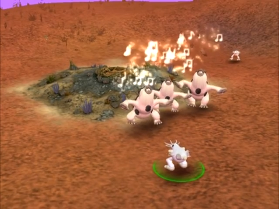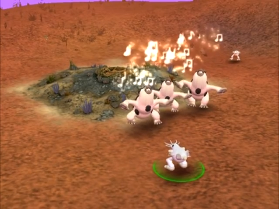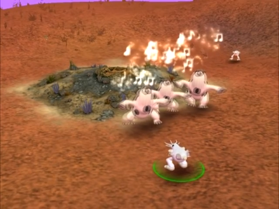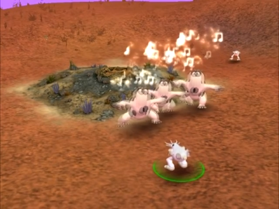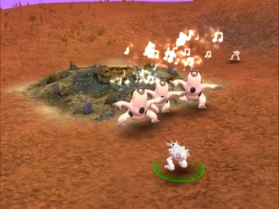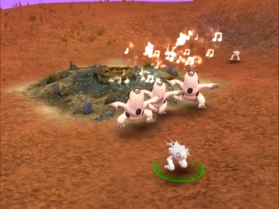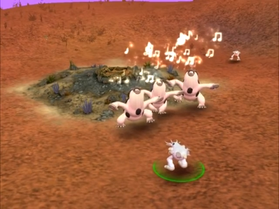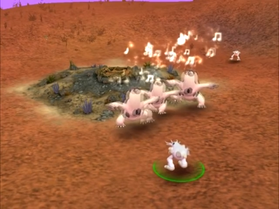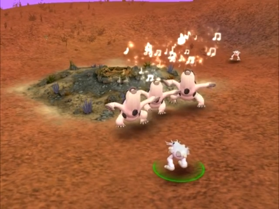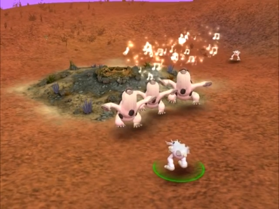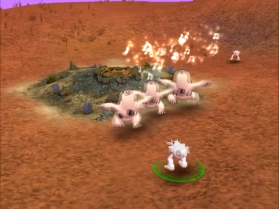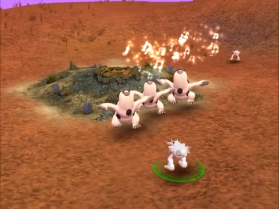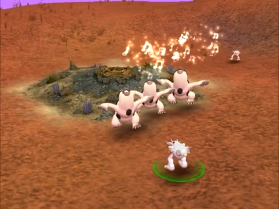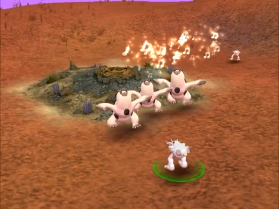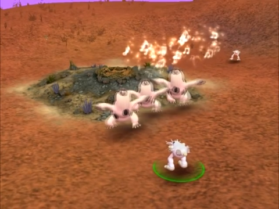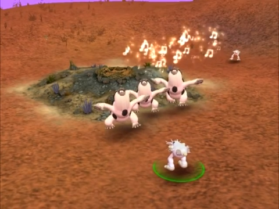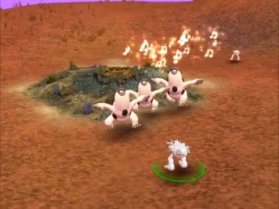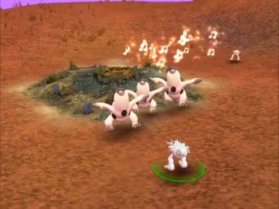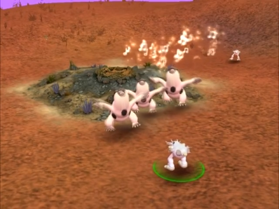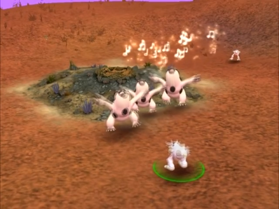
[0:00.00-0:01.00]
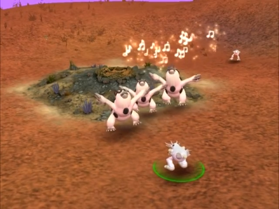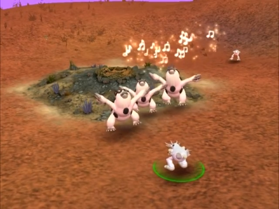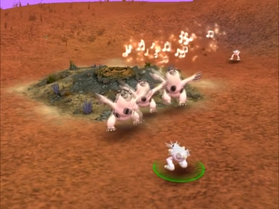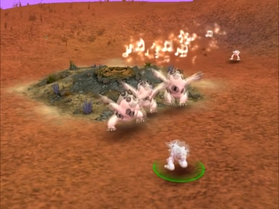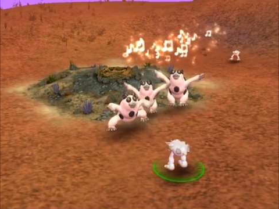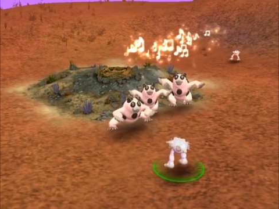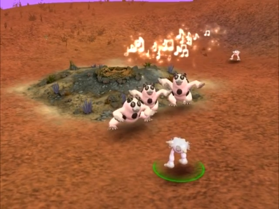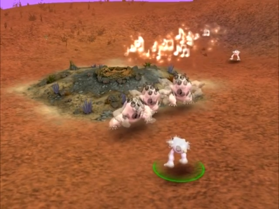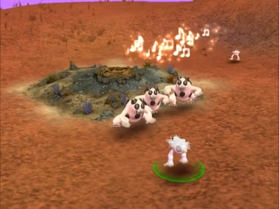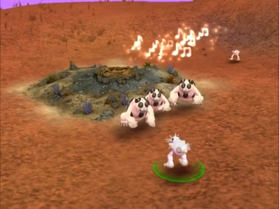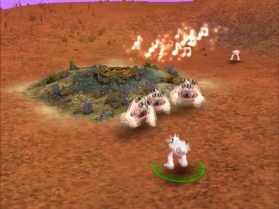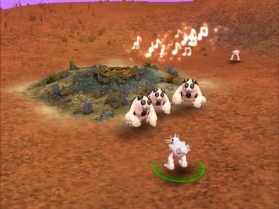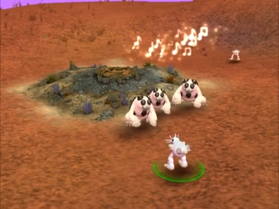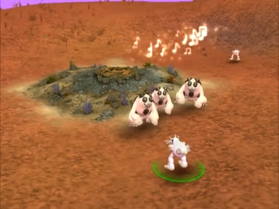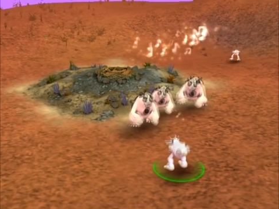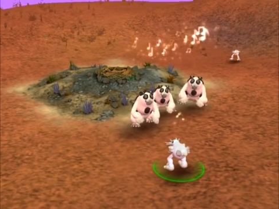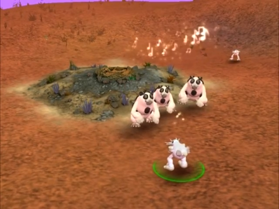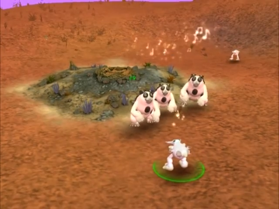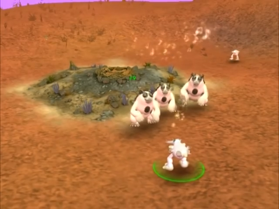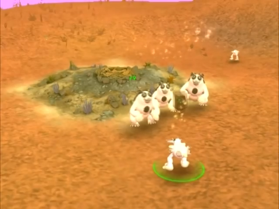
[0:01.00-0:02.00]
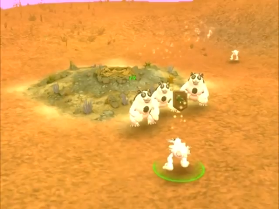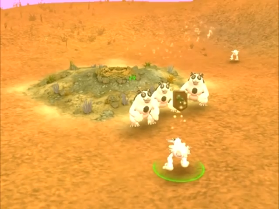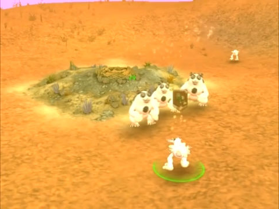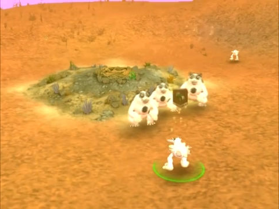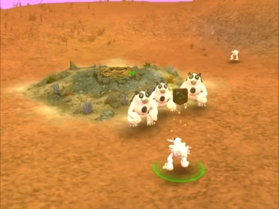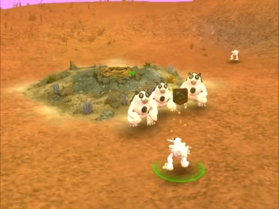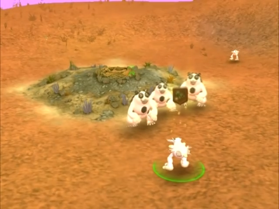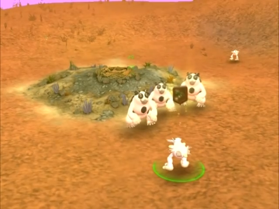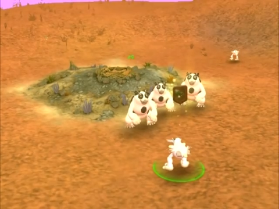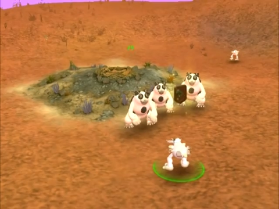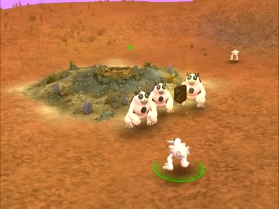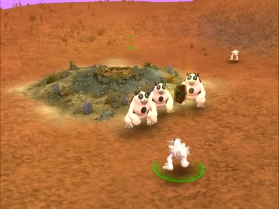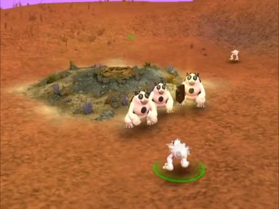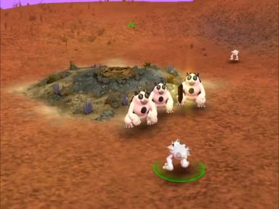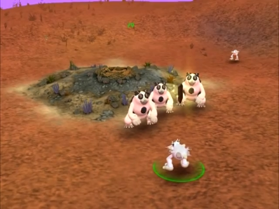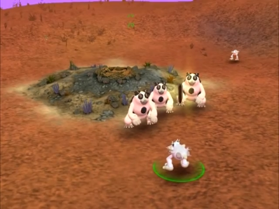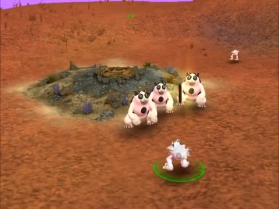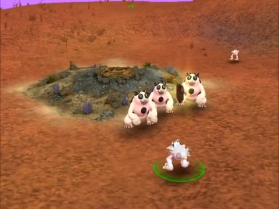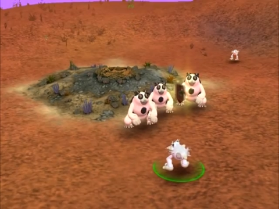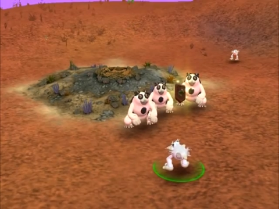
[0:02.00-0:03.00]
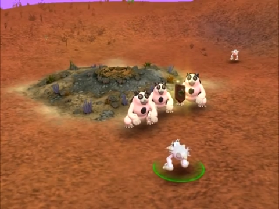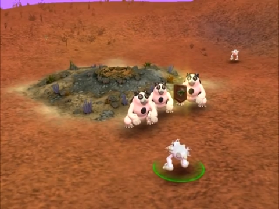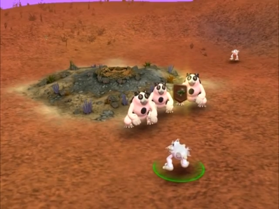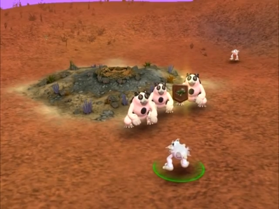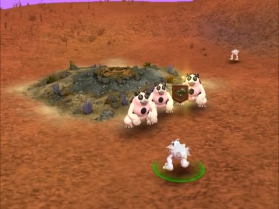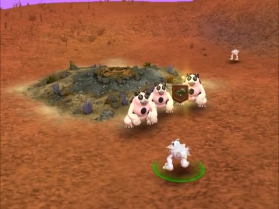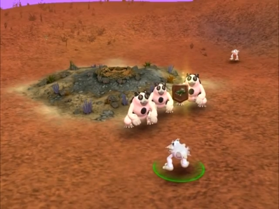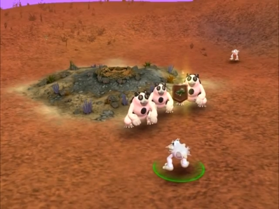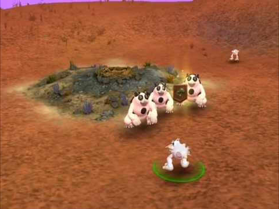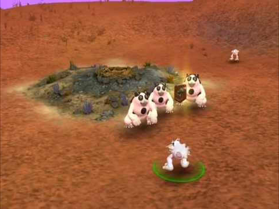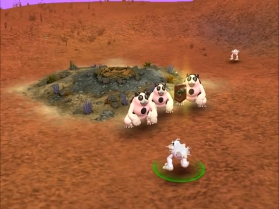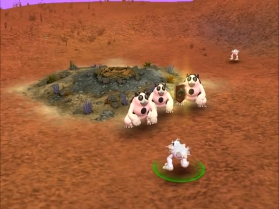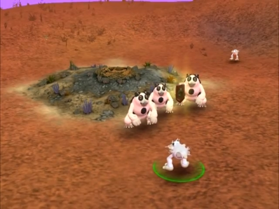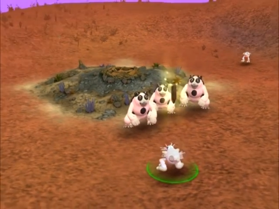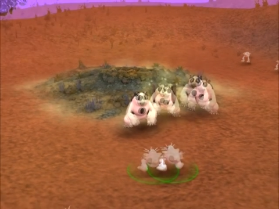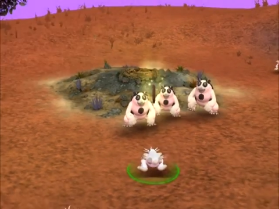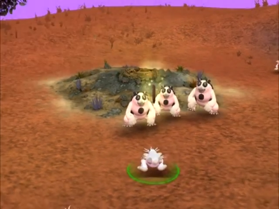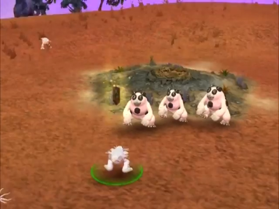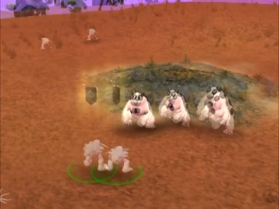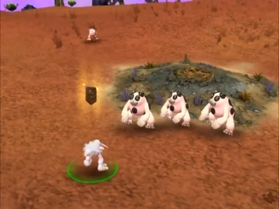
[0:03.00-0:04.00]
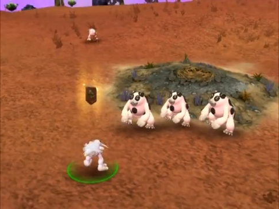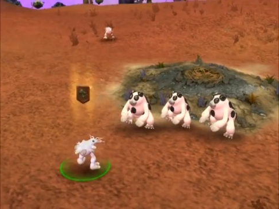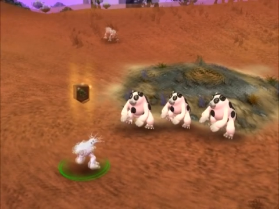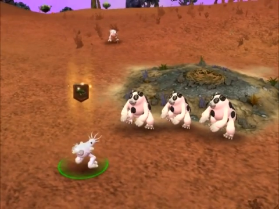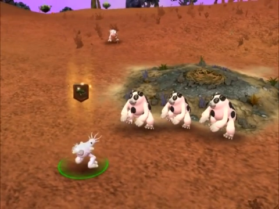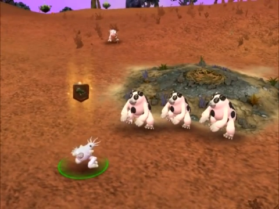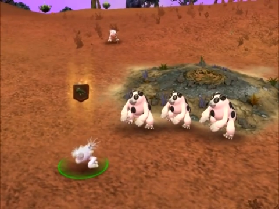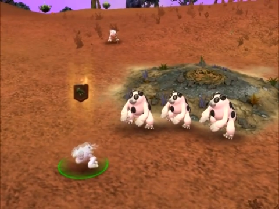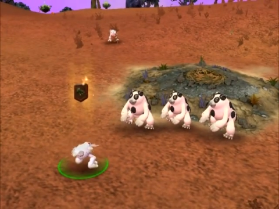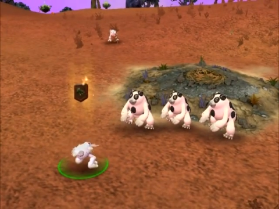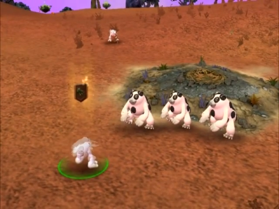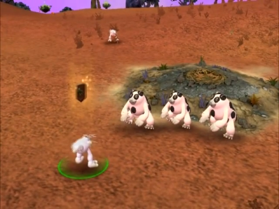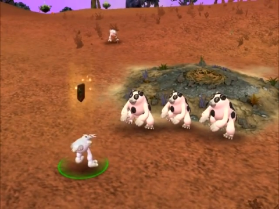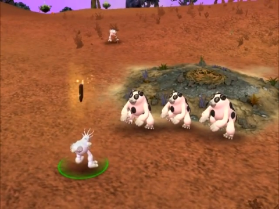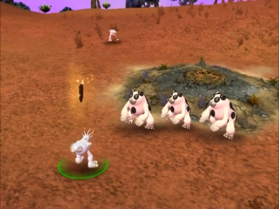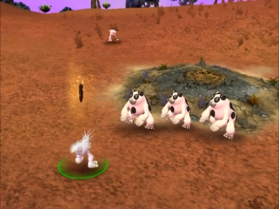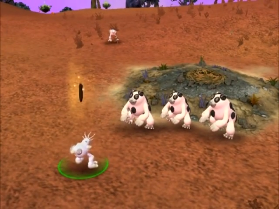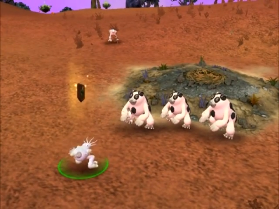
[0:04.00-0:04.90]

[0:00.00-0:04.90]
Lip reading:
No face is visible, so there are no lips to read.